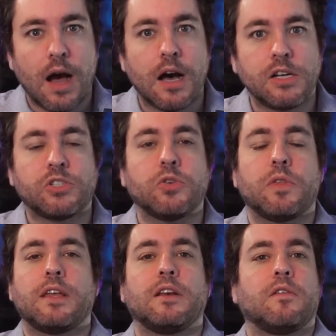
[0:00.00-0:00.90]
so
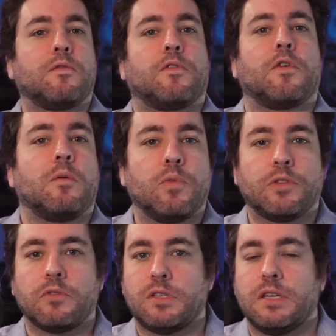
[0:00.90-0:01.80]
they can confirm what
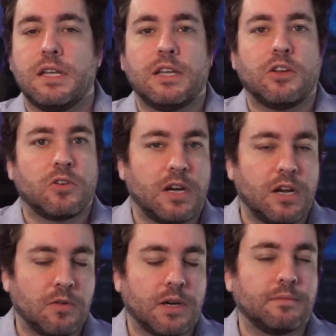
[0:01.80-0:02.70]
they're seeing or
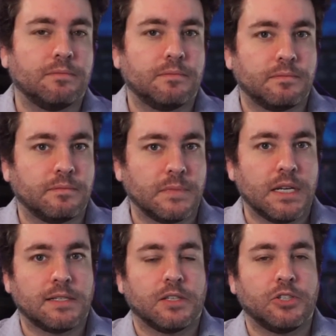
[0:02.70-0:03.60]
hearing
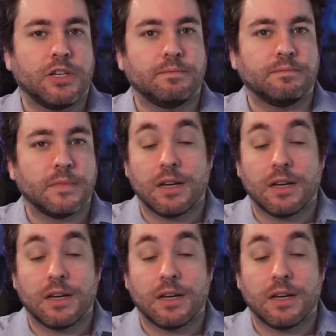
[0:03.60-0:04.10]
is legit.